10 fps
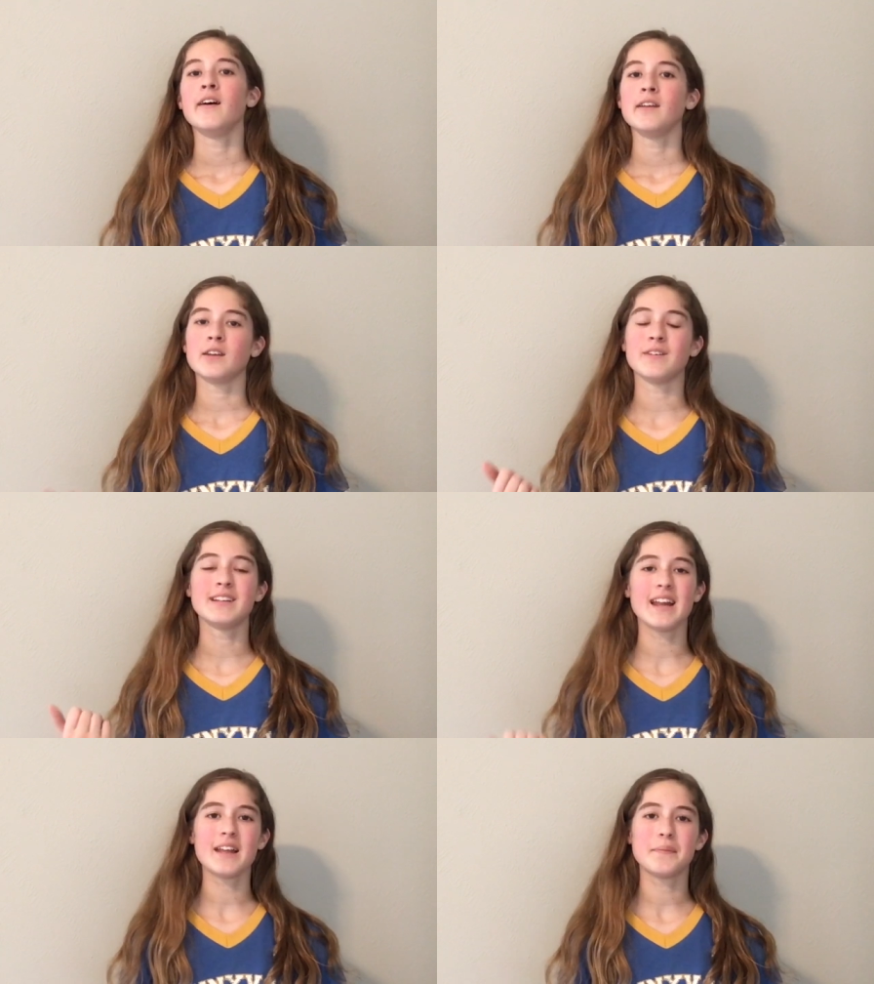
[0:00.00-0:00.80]
So in
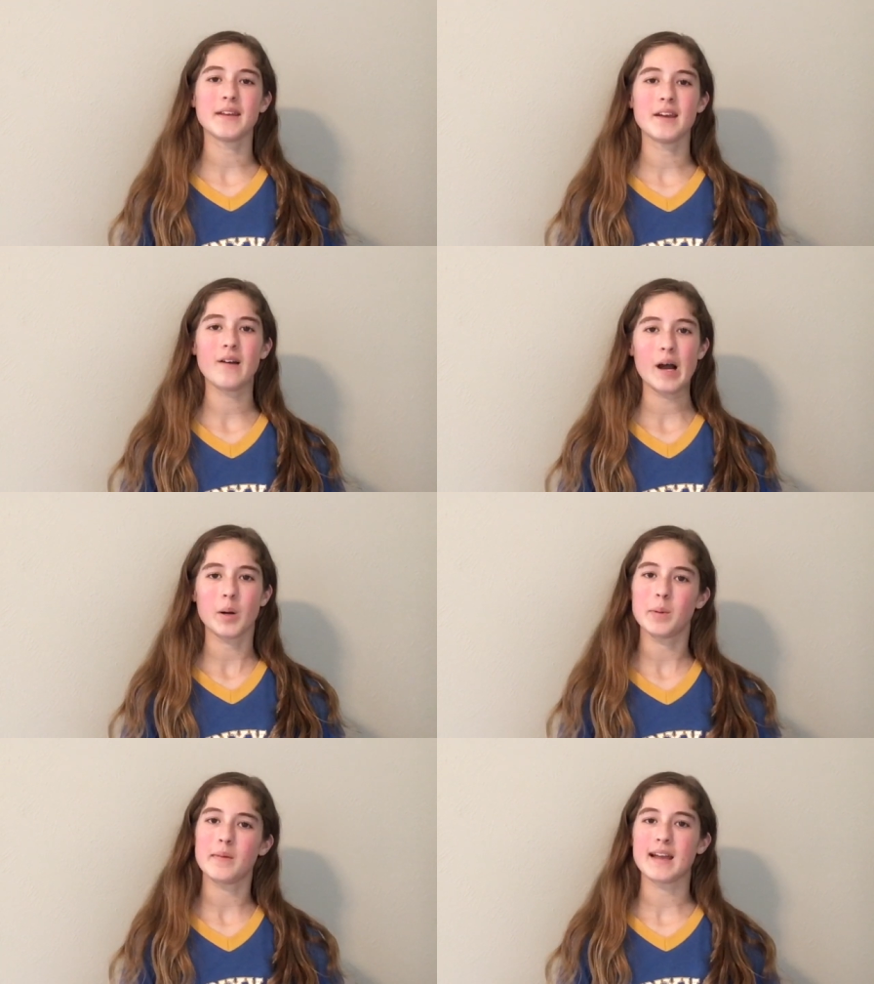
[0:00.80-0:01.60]
today's video, I
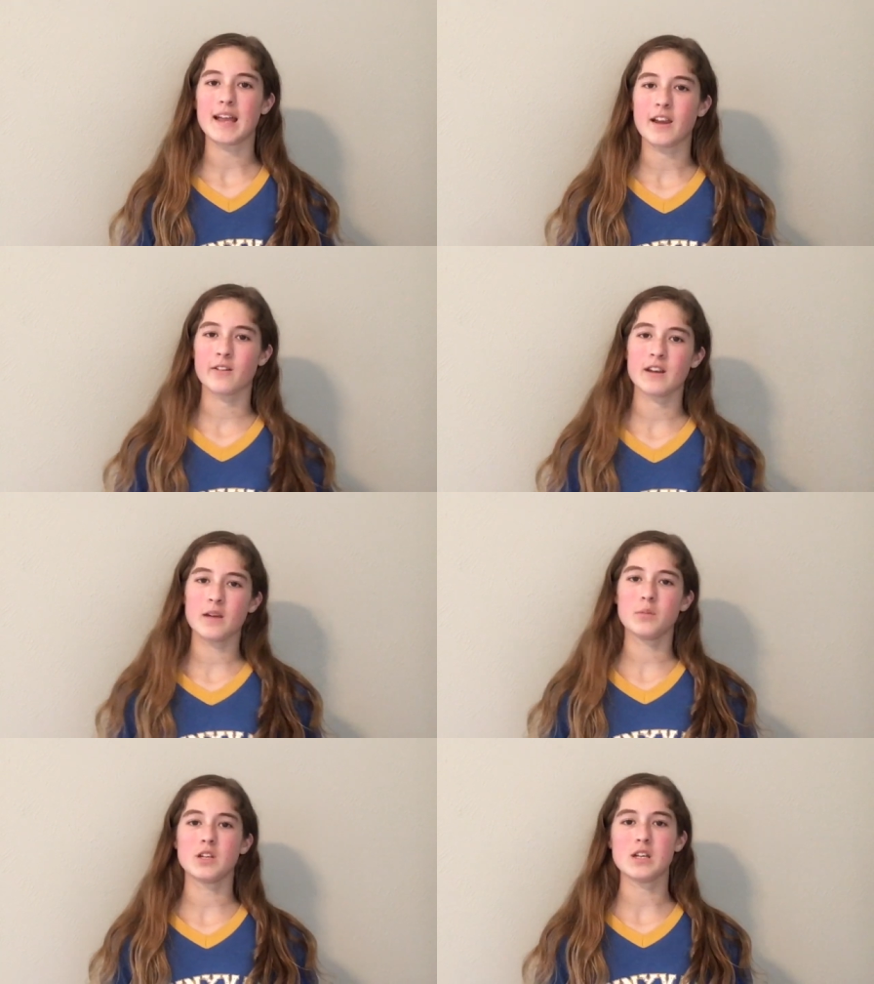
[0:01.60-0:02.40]
will be making
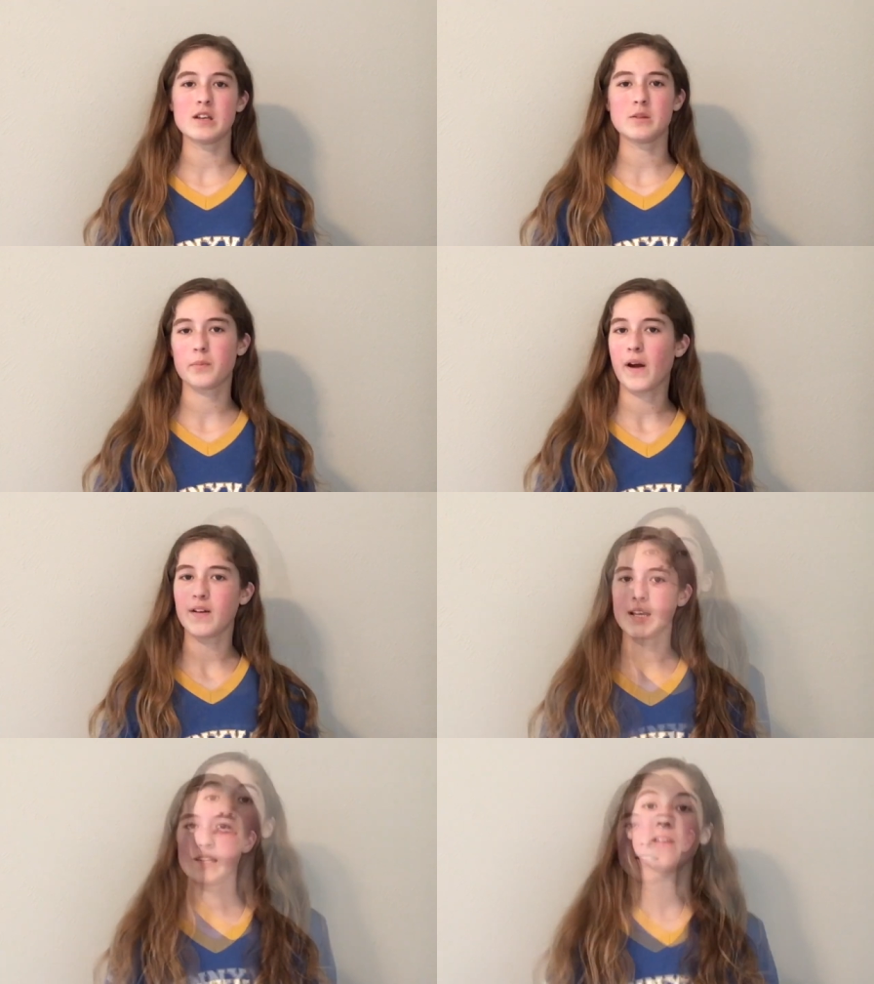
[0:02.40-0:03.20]
cream cheese
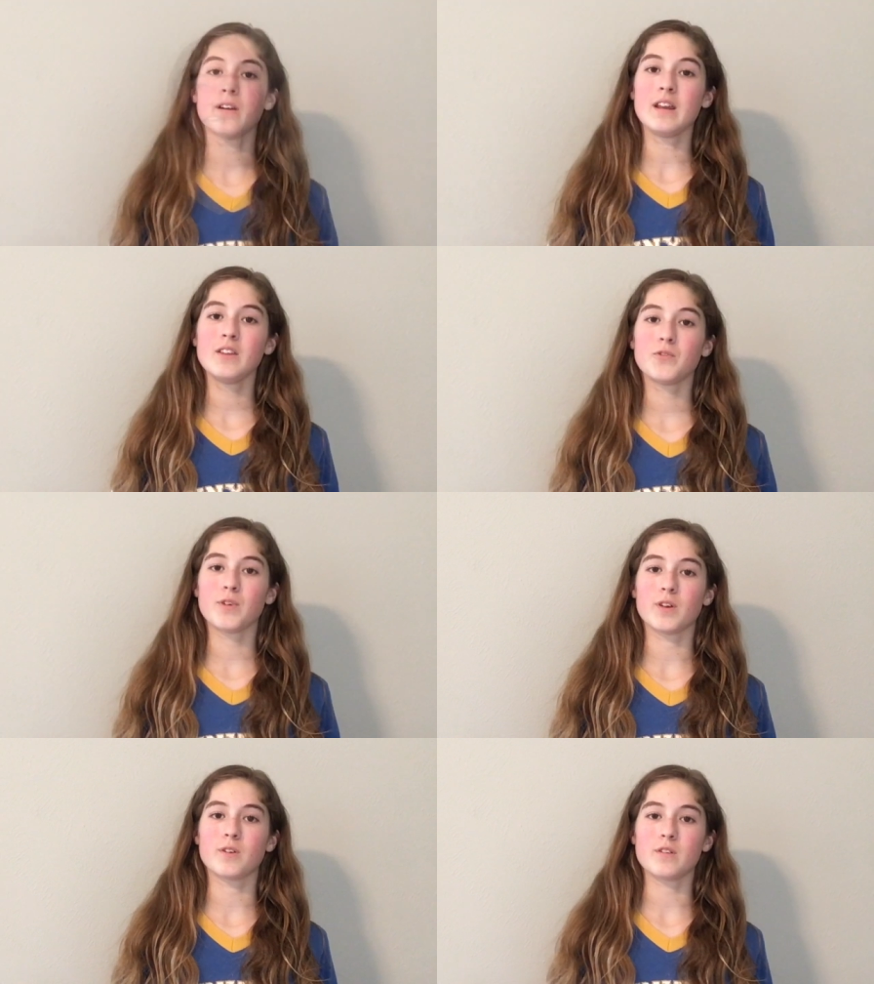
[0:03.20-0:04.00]
brownies. The ingredients
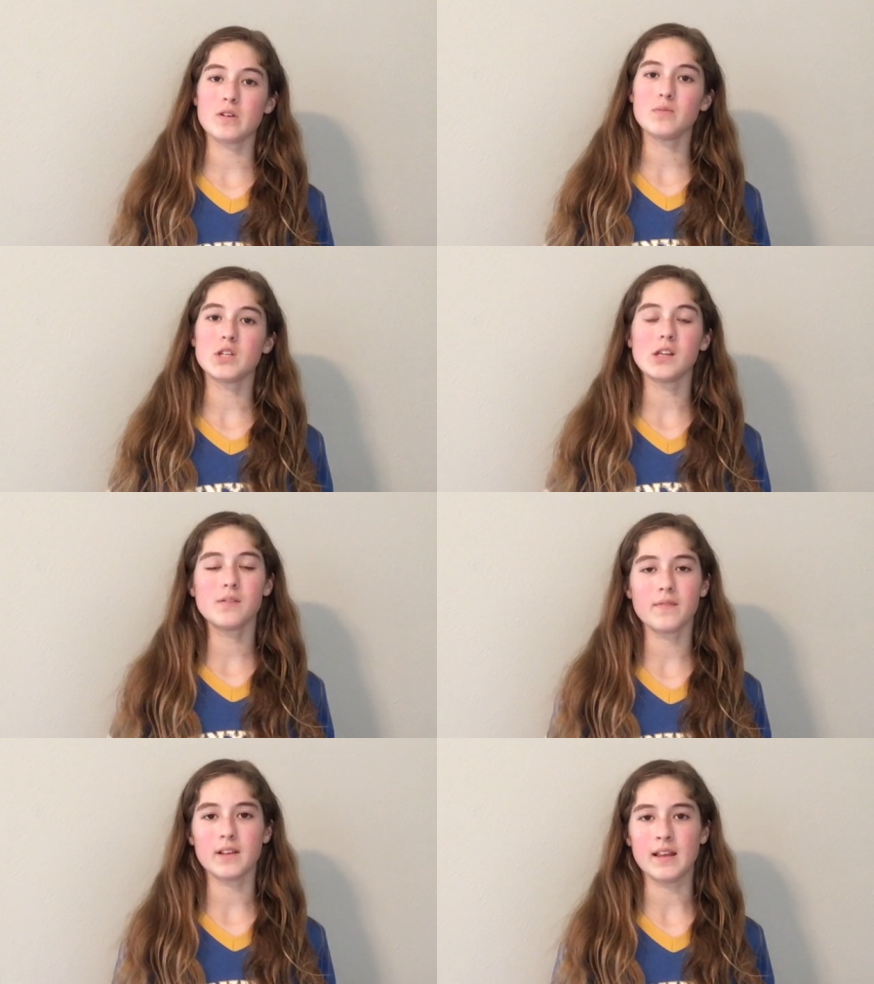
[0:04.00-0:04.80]
for the cream cheese
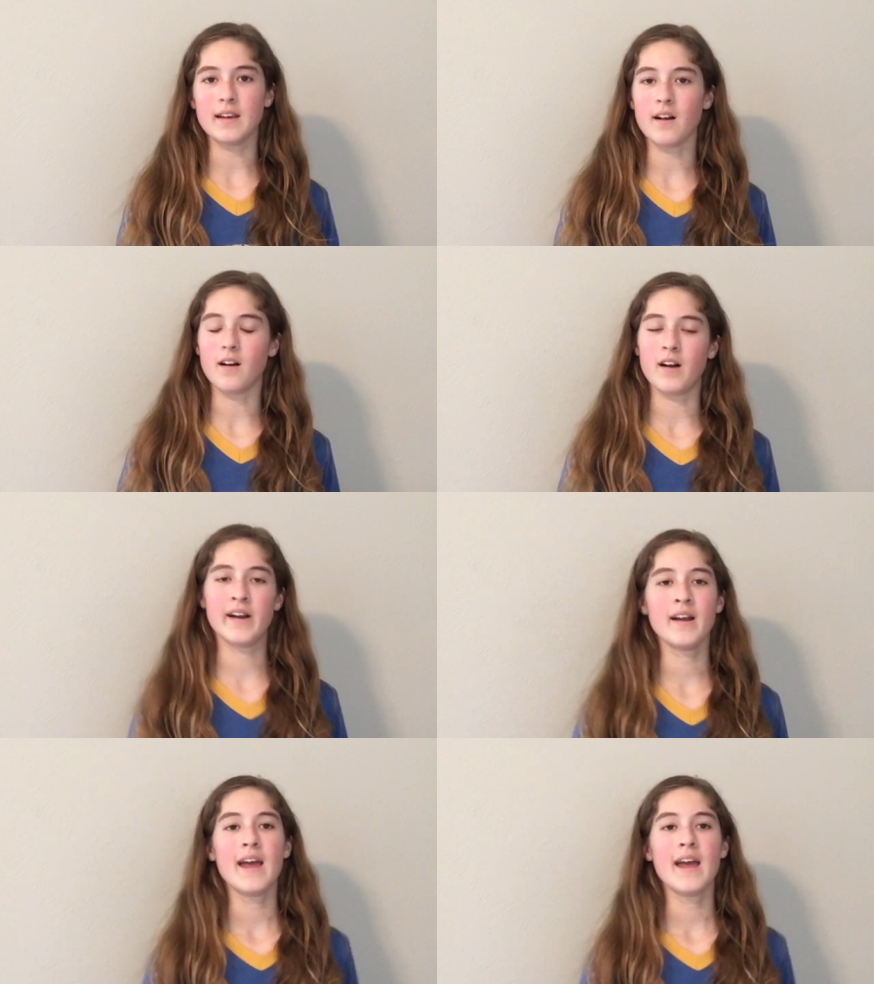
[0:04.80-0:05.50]
filling are